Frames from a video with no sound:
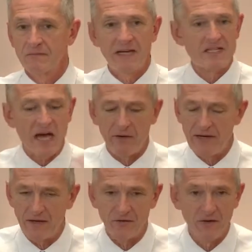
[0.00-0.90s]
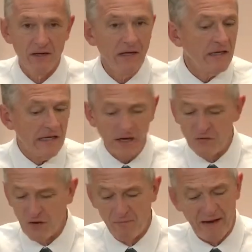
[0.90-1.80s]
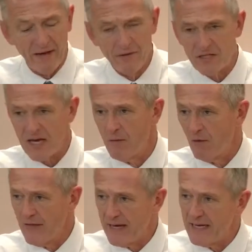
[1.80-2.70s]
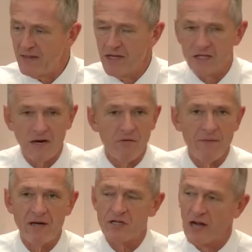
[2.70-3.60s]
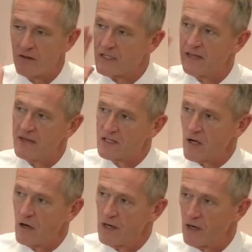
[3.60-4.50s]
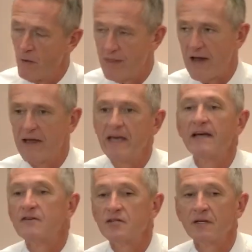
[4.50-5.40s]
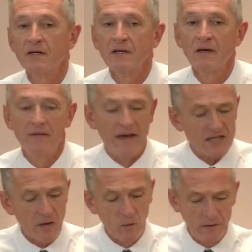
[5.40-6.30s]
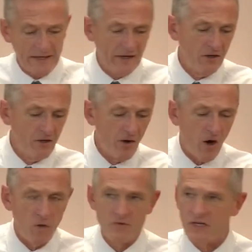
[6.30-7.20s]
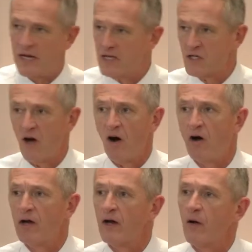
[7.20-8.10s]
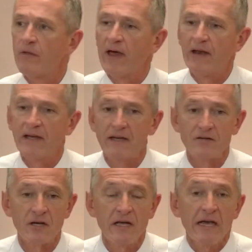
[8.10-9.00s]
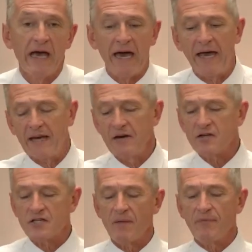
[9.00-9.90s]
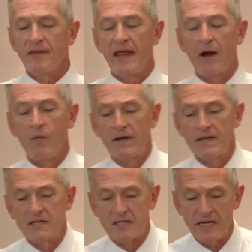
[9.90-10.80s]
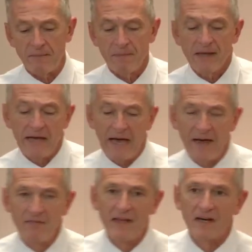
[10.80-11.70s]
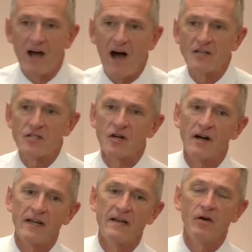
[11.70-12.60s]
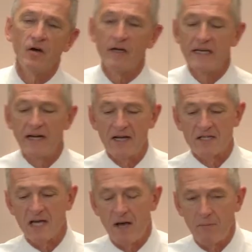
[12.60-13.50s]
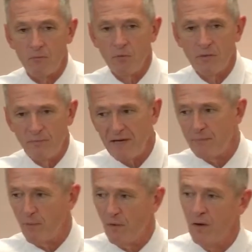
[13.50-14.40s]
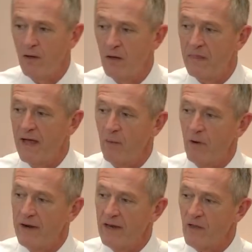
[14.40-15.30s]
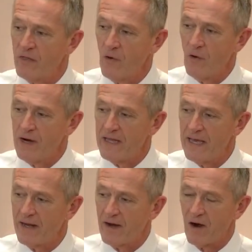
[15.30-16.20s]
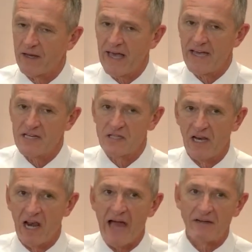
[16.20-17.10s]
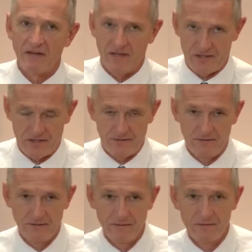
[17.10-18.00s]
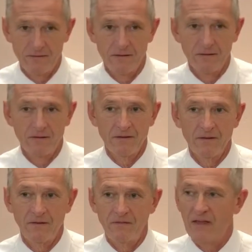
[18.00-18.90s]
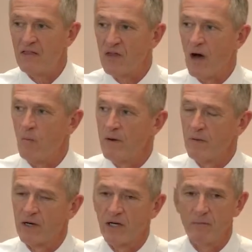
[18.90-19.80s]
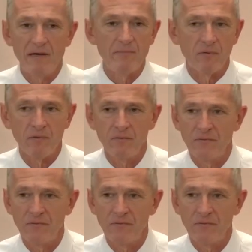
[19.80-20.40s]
That's how it is. If somebody would say, well, they need this information, I would say, this is all going to go without a hitch. They say, well, we need to do a home study. It's all going to go without a hitch. And here's something that I want you to see. And then God started hooking us up with people that were in authority in our case that liked us. They thought we were good people.